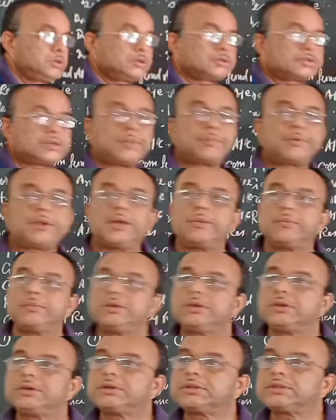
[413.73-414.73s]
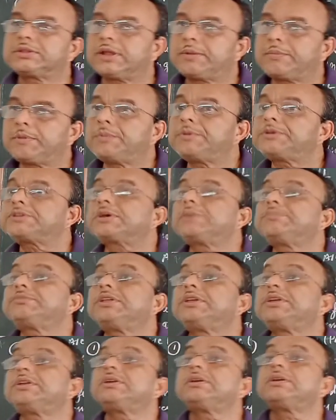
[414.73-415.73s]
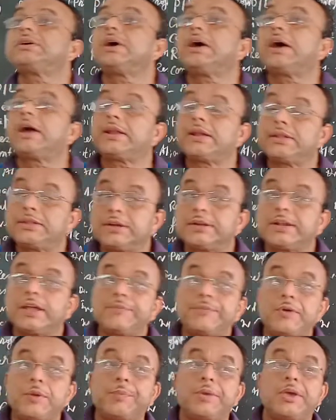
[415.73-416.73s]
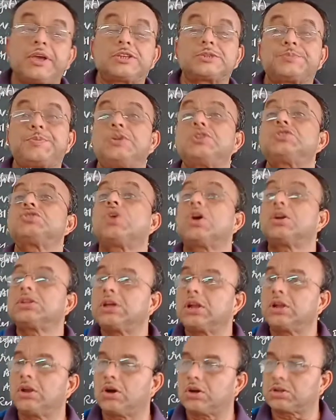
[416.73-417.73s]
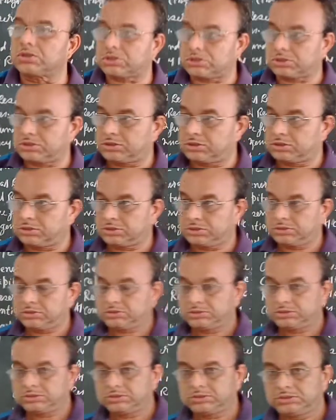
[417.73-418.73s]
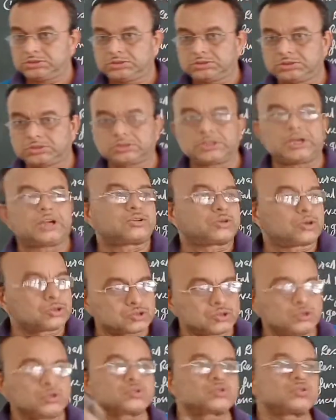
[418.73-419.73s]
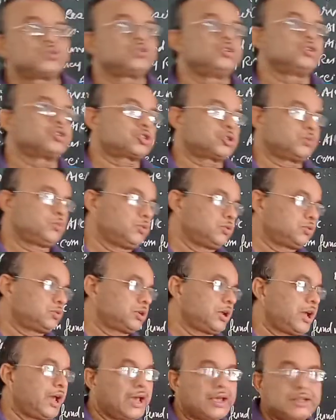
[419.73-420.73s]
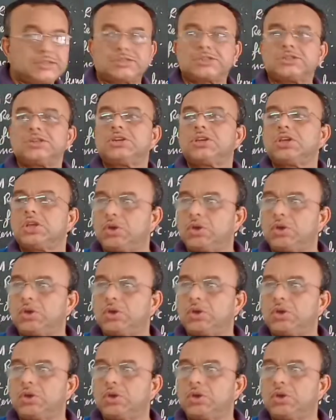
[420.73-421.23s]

sometimes there may be something, another type of expense or the loss, that also you should distribute. As